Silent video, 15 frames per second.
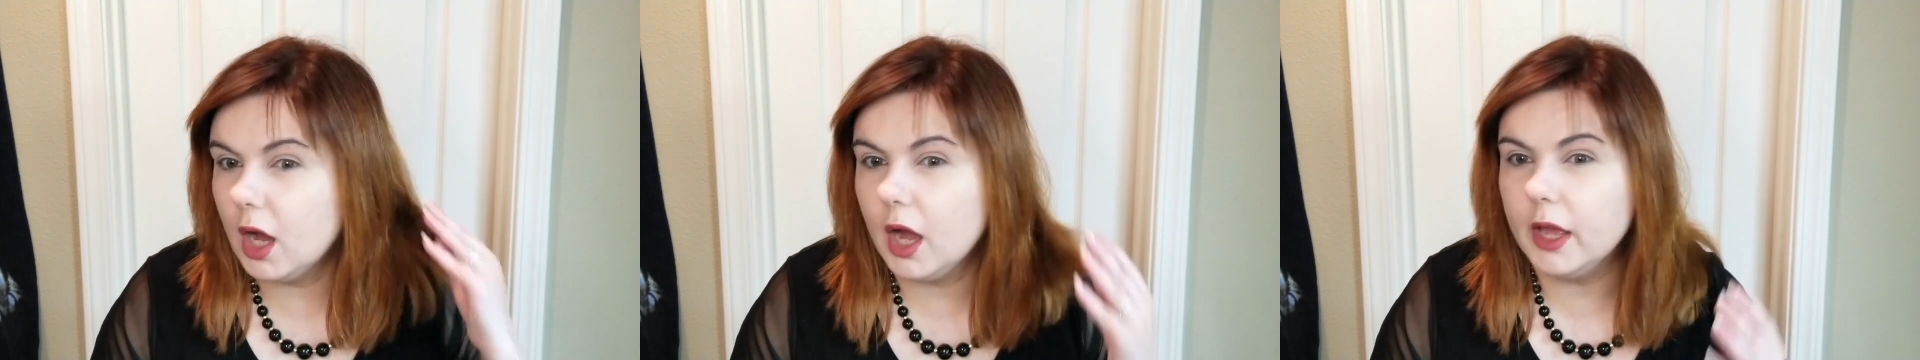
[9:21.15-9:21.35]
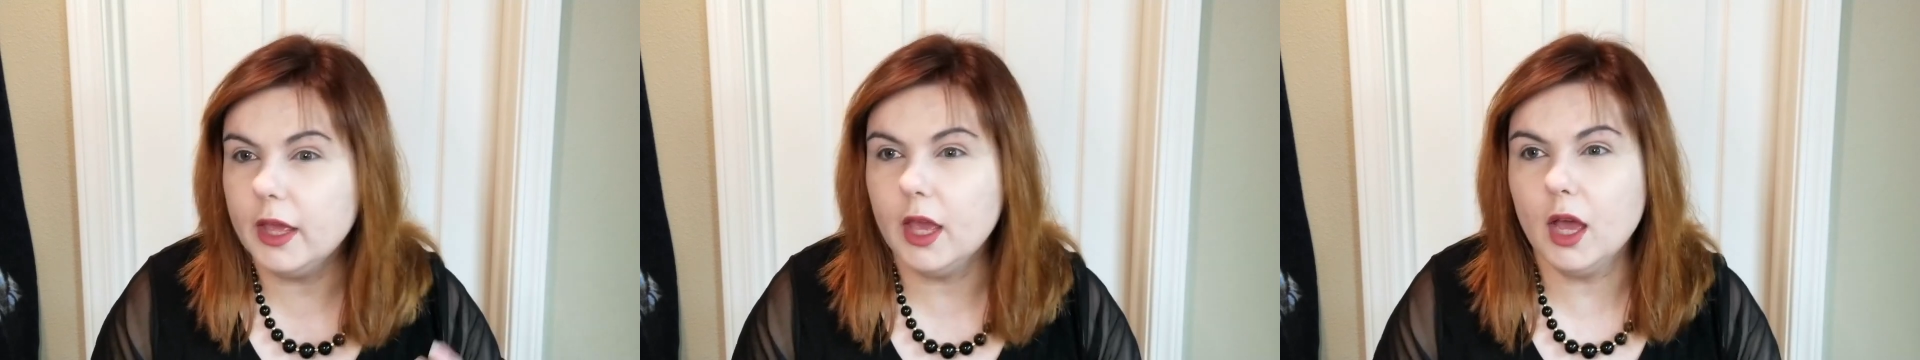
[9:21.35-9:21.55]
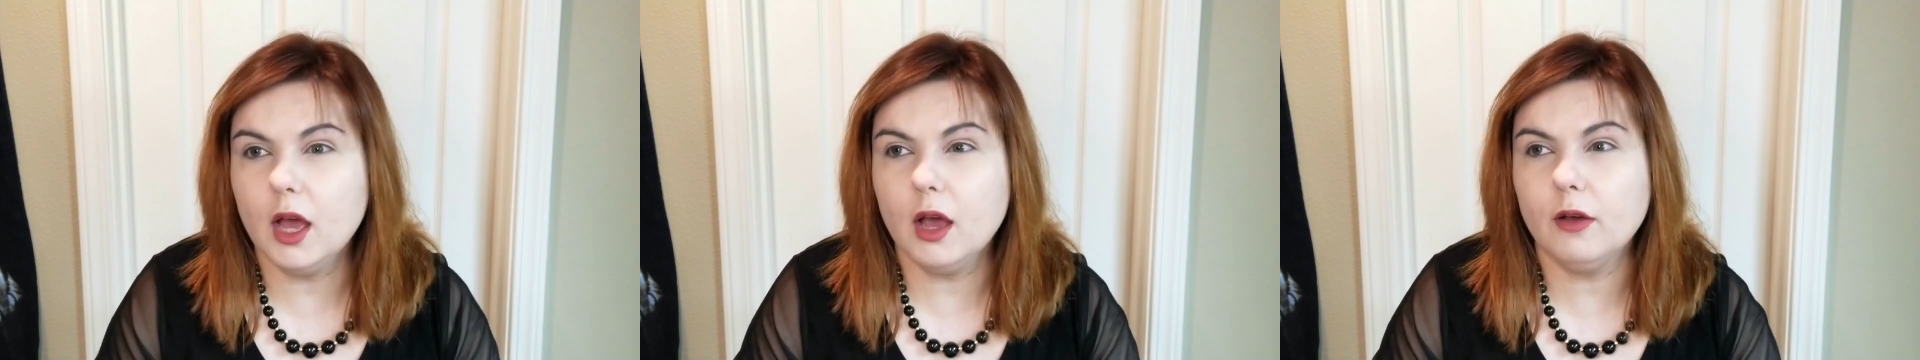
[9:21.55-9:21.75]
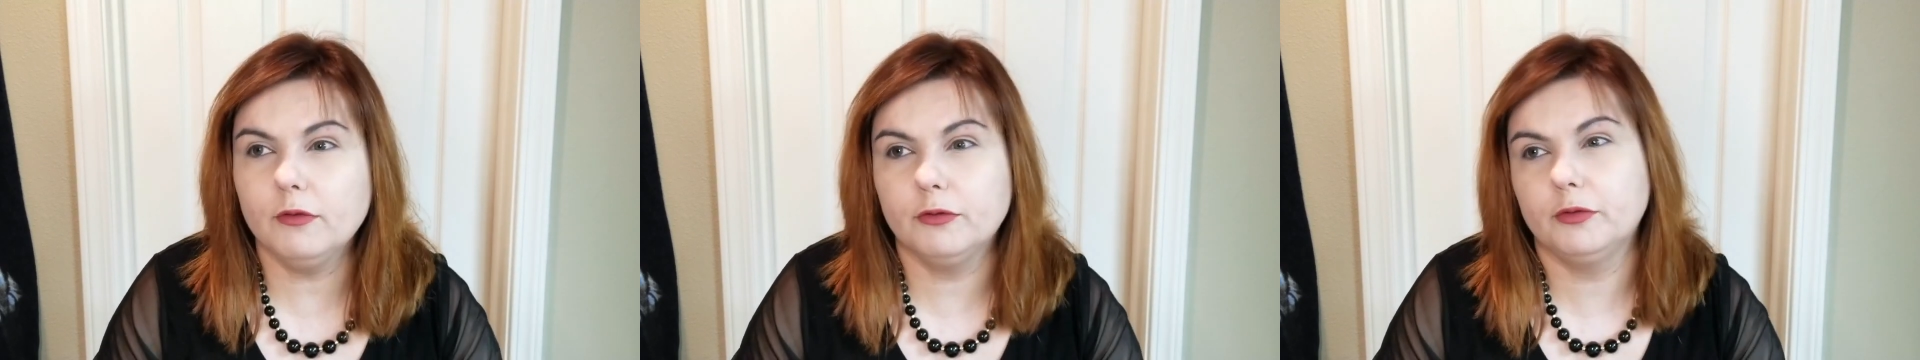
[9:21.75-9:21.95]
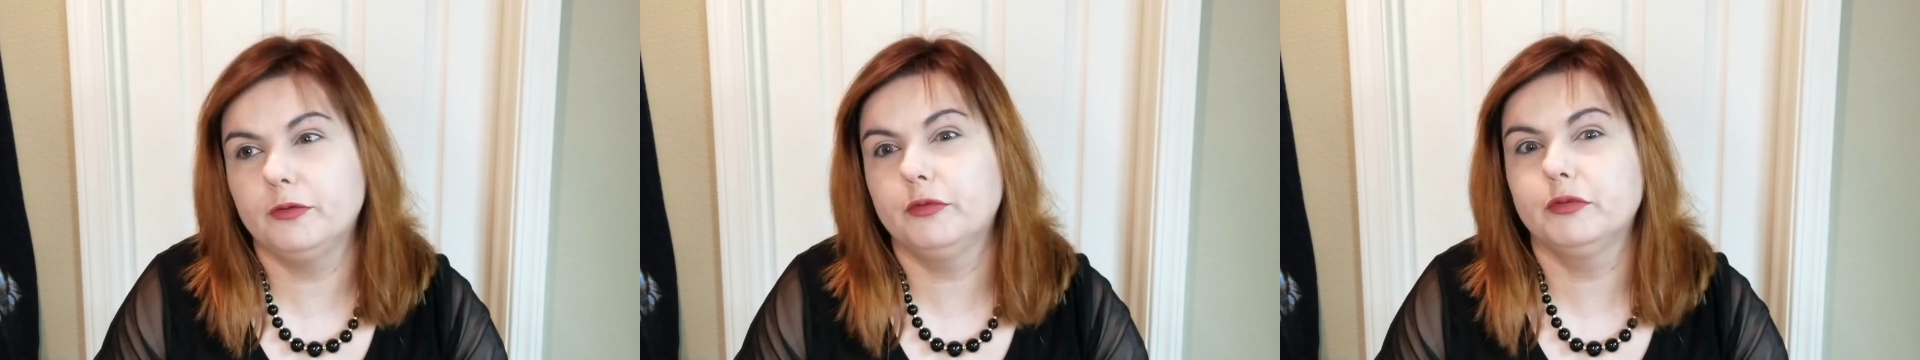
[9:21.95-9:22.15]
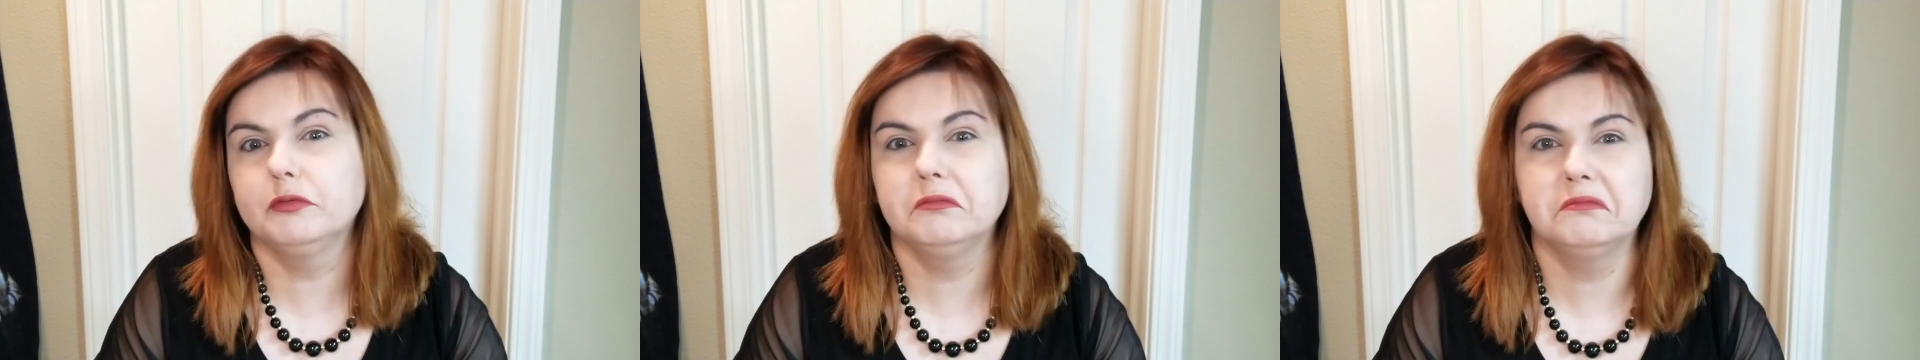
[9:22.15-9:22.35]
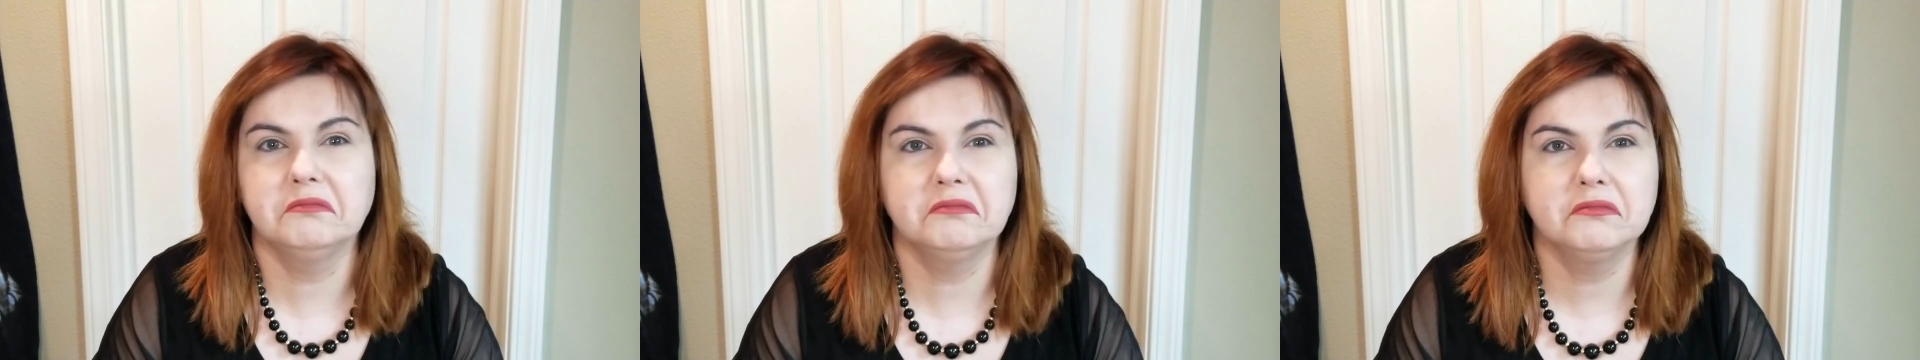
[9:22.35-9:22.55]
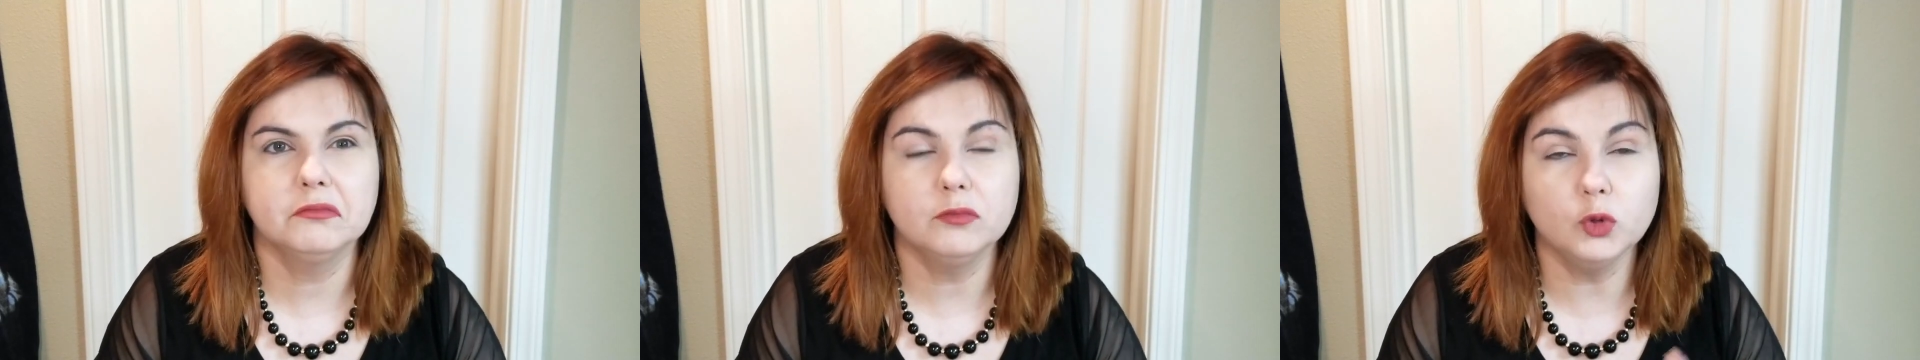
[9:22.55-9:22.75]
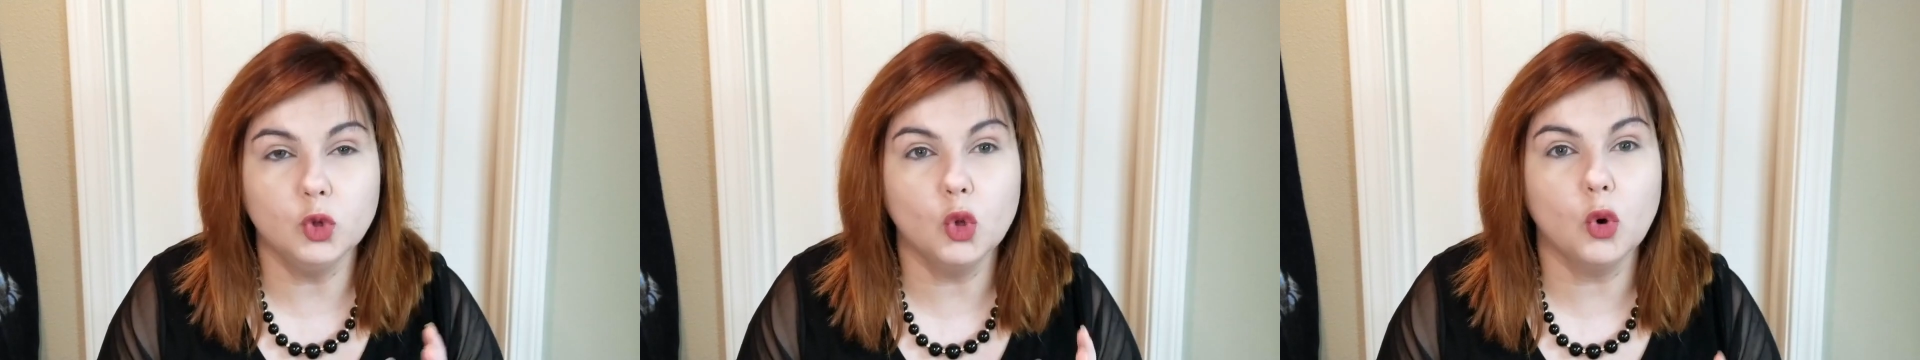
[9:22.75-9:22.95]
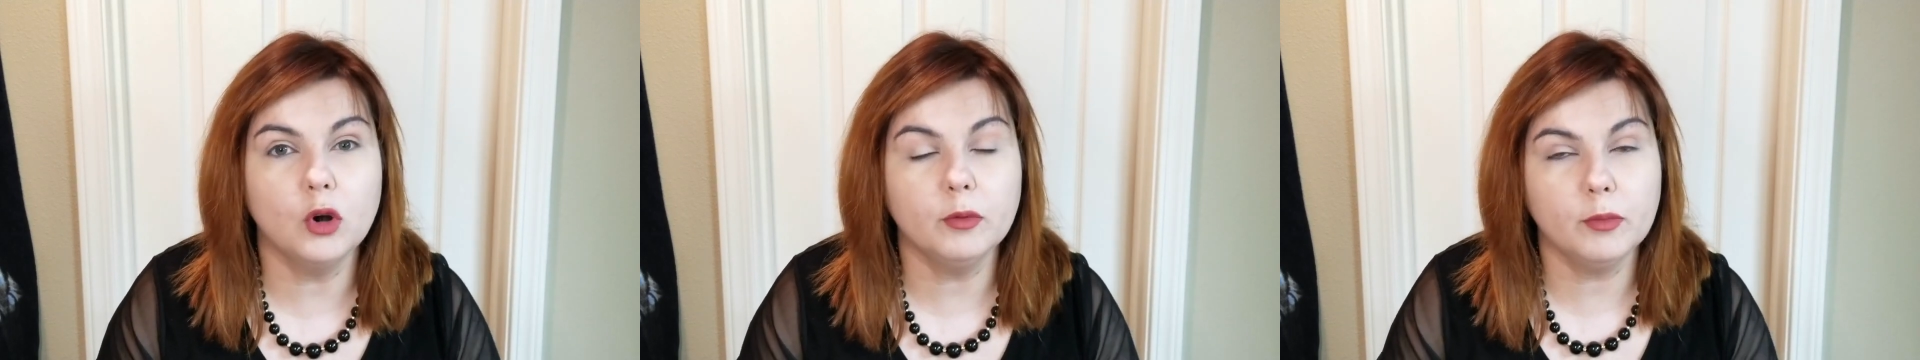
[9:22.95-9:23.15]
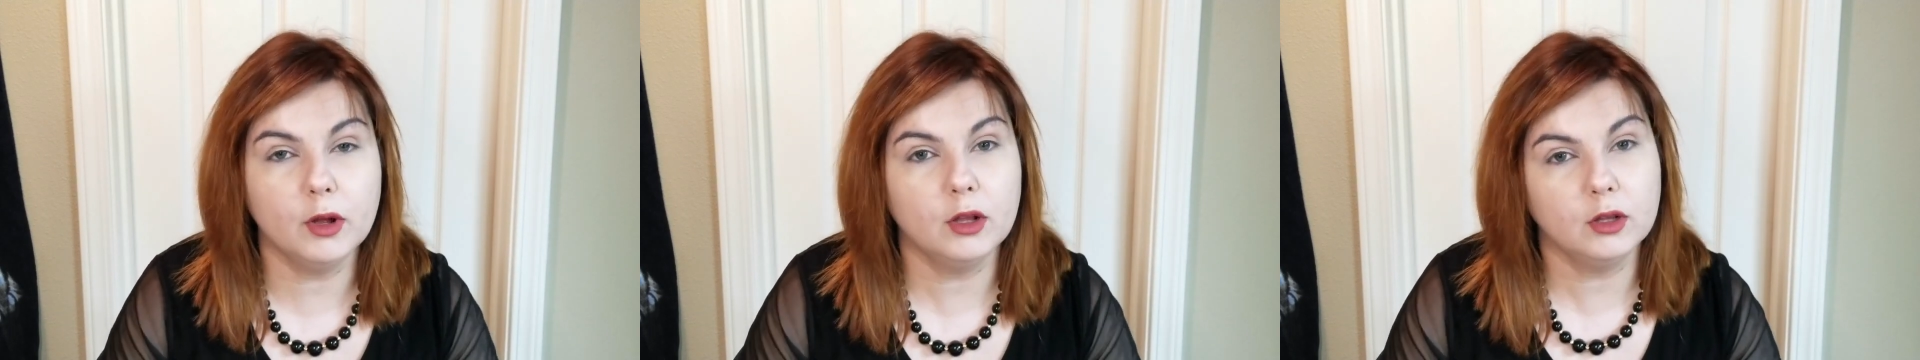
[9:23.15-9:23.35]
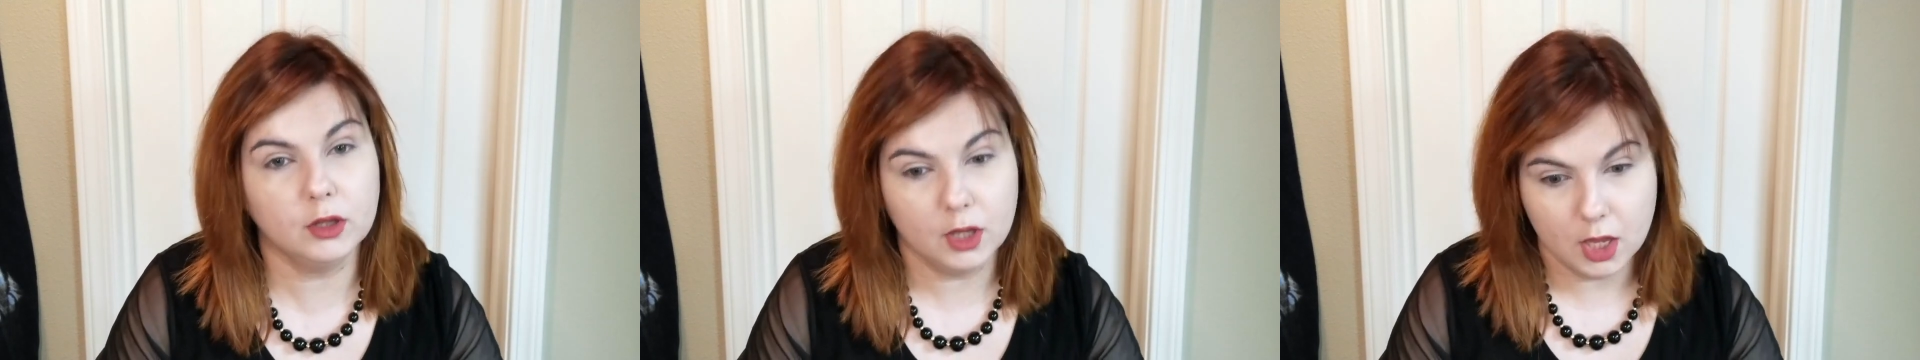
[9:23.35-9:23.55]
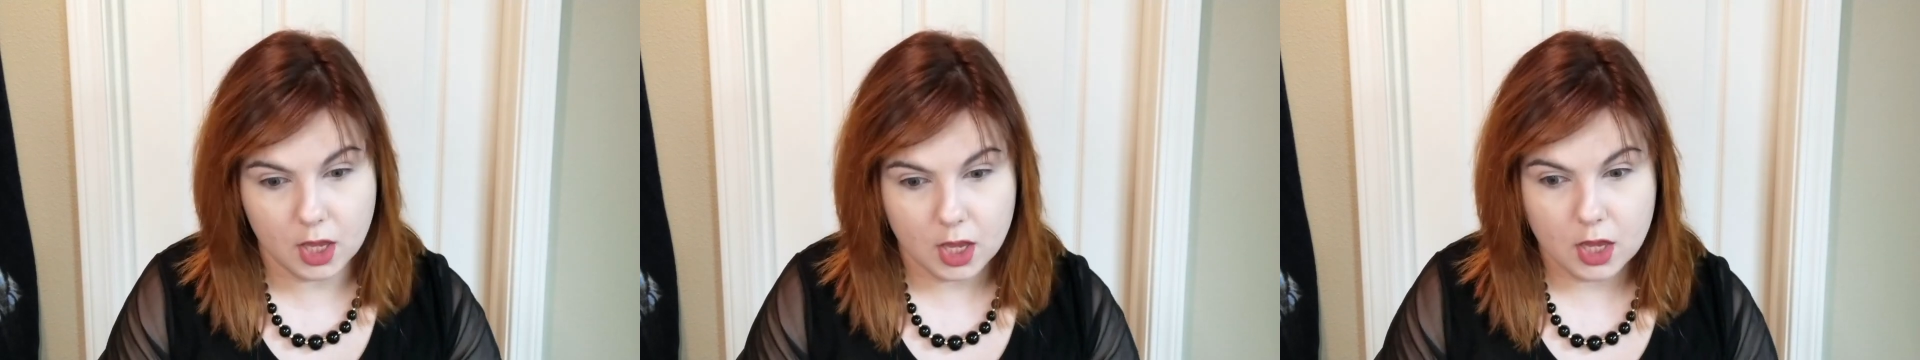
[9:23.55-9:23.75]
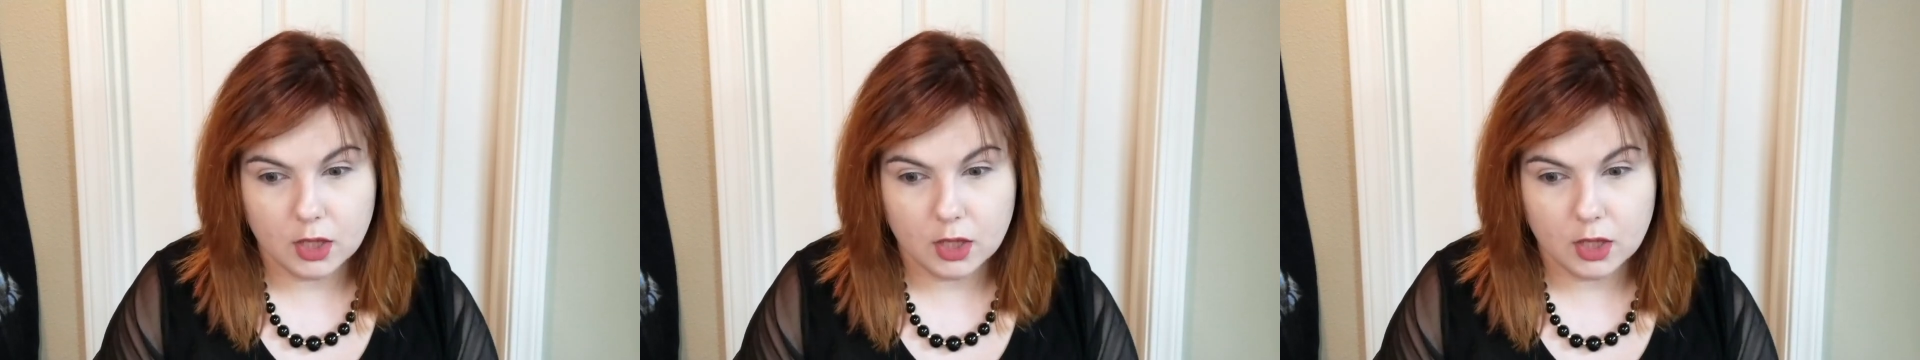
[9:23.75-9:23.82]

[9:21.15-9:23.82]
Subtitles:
I have normal